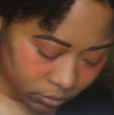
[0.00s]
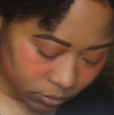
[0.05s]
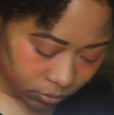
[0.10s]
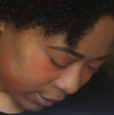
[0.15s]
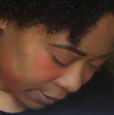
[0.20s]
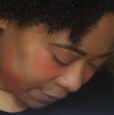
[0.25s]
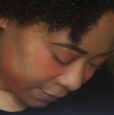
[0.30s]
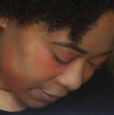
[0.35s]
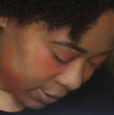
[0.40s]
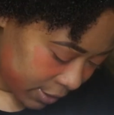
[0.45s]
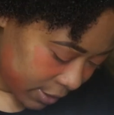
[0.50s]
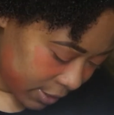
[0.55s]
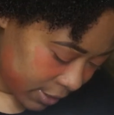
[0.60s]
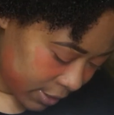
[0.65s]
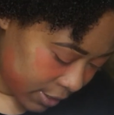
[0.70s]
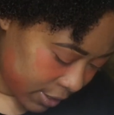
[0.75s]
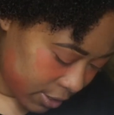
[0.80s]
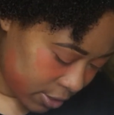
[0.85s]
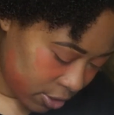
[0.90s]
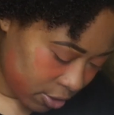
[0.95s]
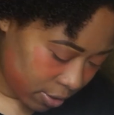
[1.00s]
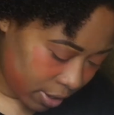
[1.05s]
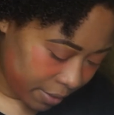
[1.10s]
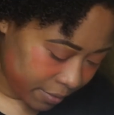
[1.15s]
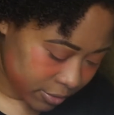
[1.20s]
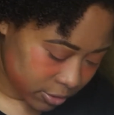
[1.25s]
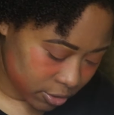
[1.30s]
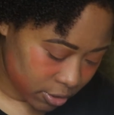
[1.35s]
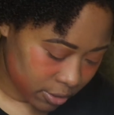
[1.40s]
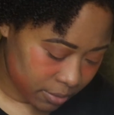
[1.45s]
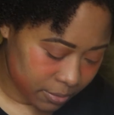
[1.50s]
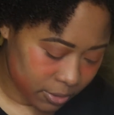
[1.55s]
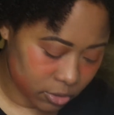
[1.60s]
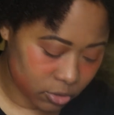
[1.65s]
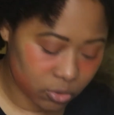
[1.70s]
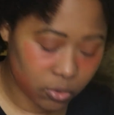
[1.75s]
Definitely didn't know I was going to be